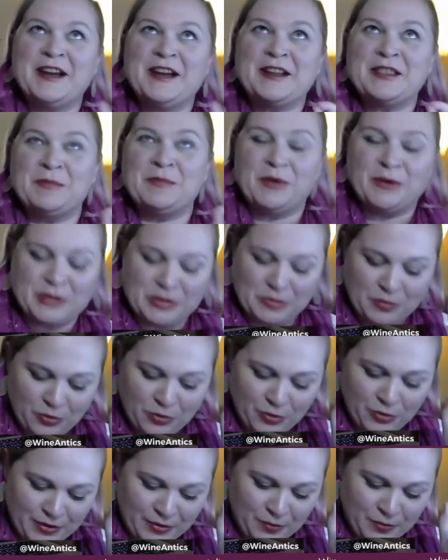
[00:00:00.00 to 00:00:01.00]
Not the most
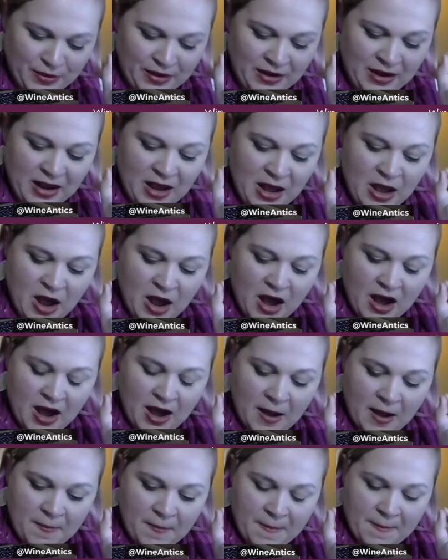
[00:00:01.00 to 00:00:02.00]
important, but
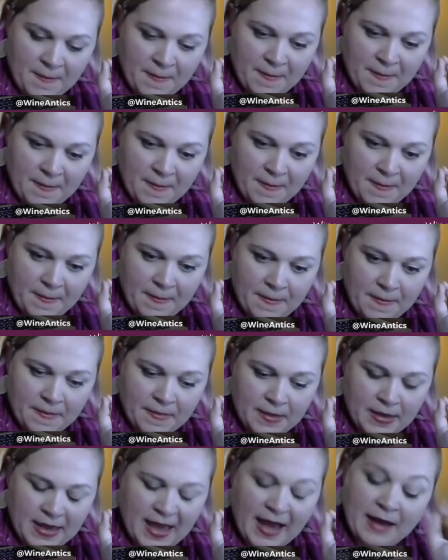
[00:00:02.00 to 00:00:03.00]
I'm
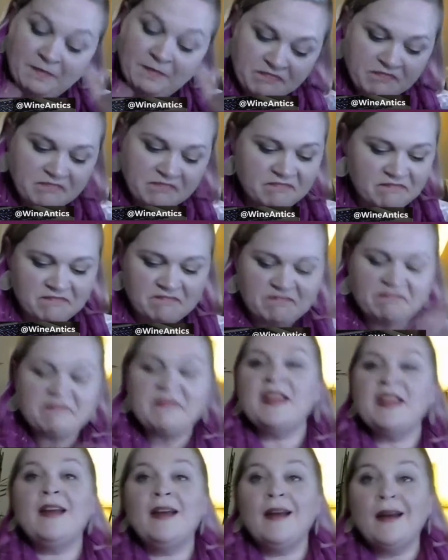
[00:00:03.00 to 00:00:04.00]

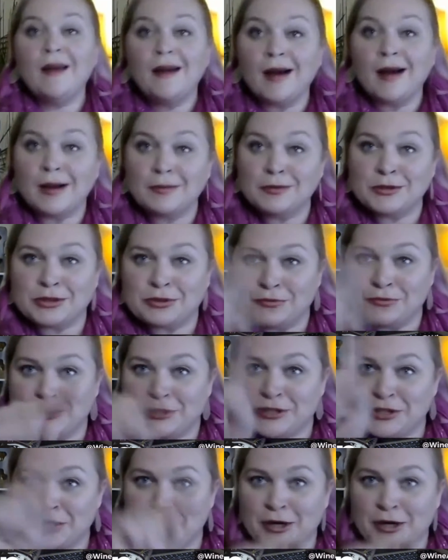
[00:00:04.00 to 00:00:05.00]
just going to
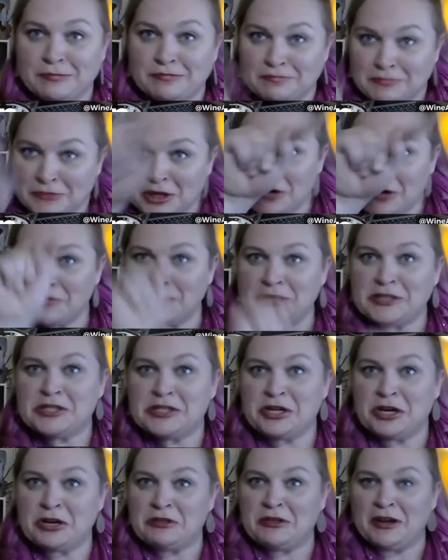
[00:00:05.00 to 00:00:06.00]
restart.
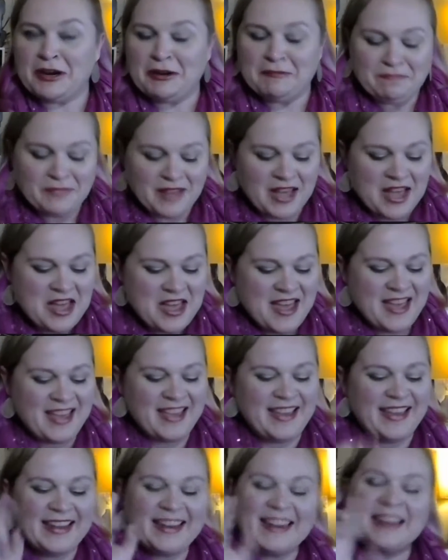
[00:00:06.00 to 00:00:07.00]
There.
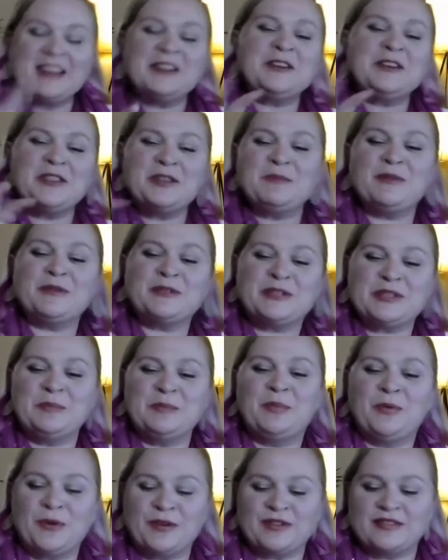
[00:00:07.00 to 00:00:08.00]
In Italy, the most
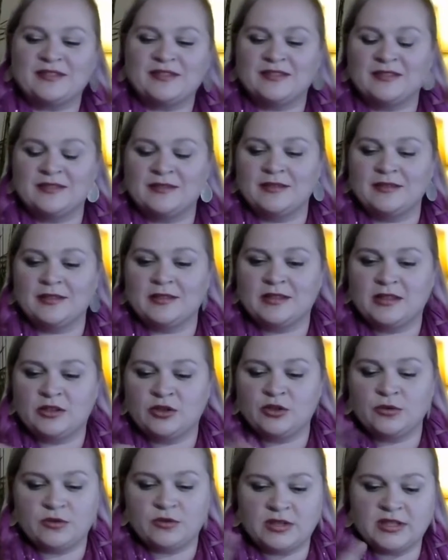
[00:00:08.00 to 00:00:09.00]
important
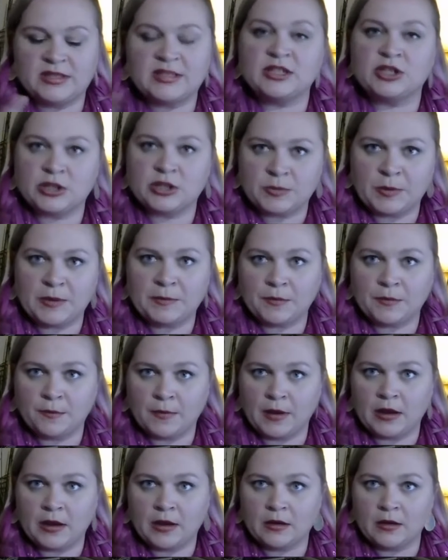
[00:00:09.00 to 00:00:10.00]
two decisions people
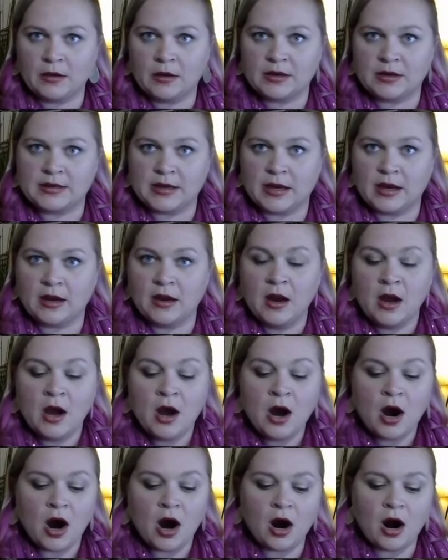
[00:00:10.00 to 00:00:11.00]
make in a day
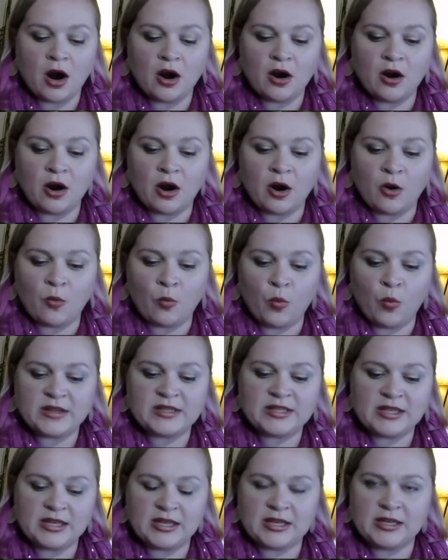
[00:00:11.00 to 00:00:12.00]
are
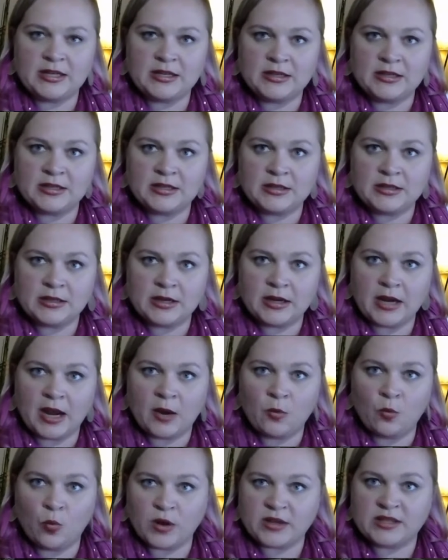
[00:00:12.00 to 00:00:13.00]
what to eat
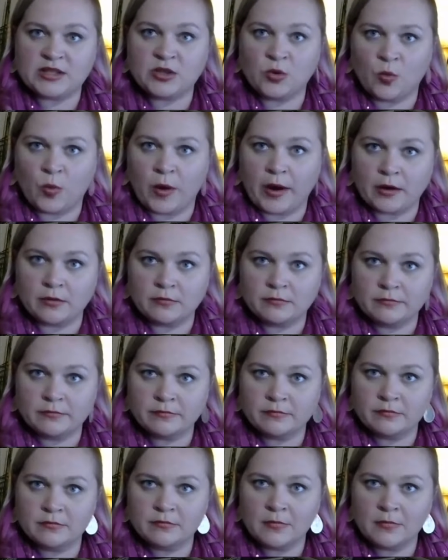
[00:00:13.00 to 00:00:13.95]
and what to wear.